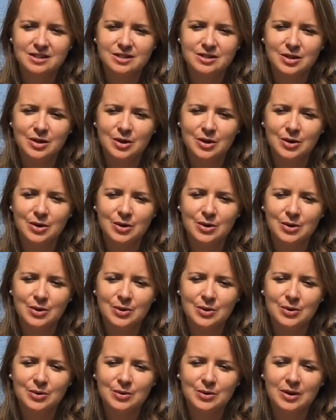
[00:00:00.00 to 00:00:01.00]
So
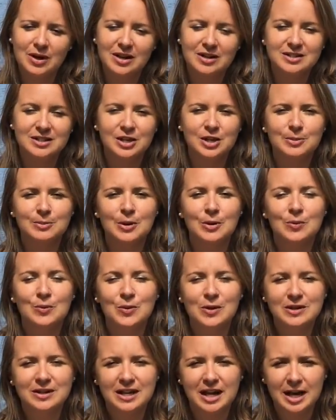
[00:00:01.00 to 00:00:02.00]
I'll tell you about
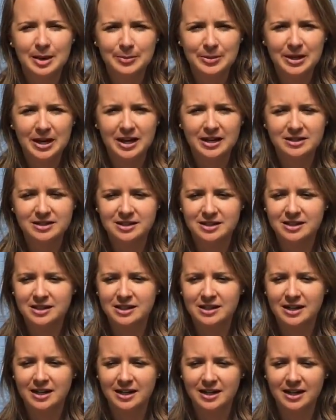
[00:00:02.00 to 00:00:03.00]
one happy accident
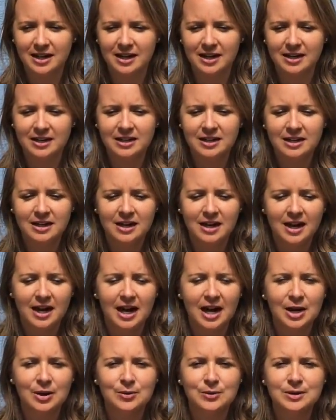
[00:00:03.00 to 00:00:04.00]
that I had.
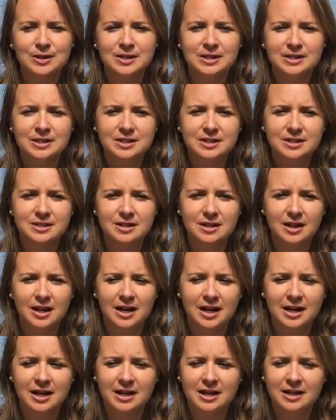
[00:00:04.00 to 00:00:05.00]
I was
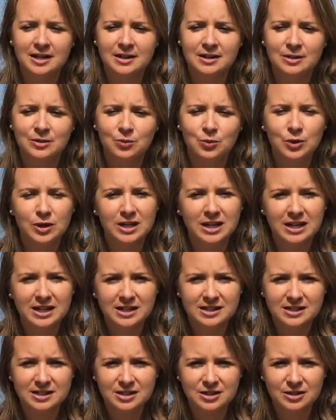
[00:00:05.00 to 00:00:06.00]
working
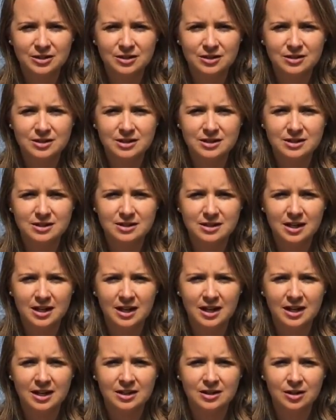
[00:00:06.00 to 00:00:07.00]
as a nurse
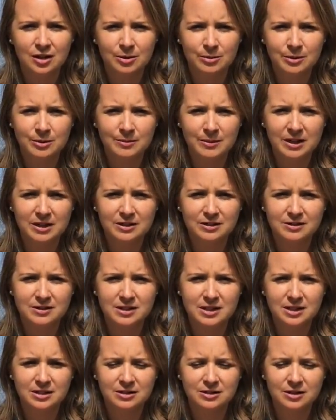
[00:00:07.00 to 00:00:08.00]
at Albany Medical
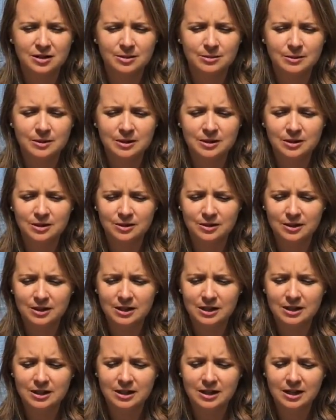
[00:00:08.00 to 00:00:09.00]
Center in Albany, New York,
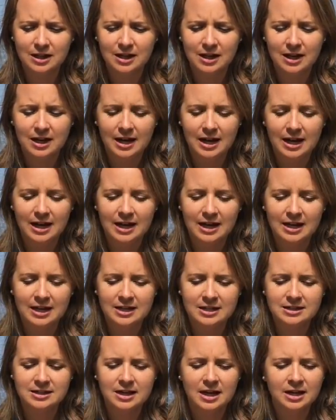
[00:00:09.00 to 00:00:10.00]

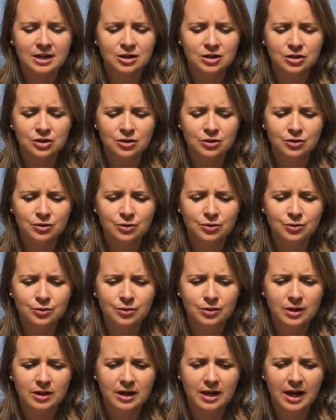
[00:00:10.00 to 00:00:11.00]
and I
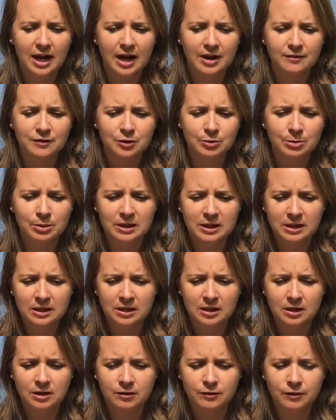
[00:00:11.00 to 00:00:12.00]
knew after being
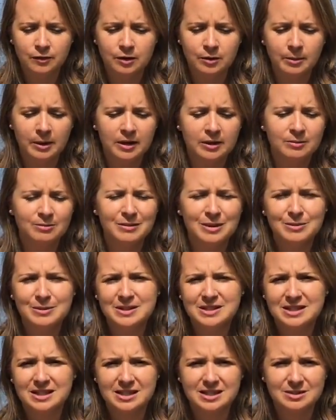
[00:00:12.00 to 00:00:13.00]
there for about maybe
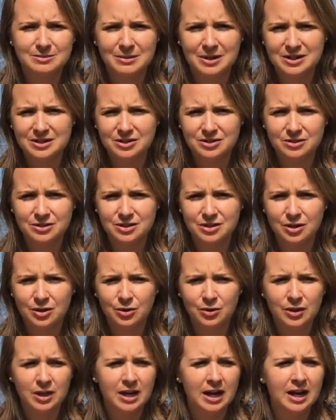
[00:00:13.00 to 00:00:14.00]
6 months or
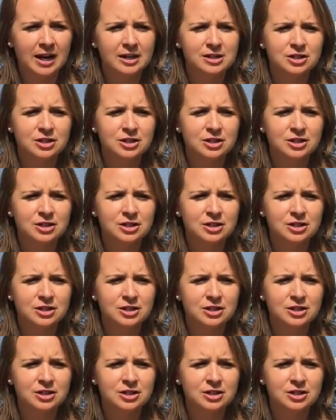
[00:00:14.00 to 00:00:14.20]
so that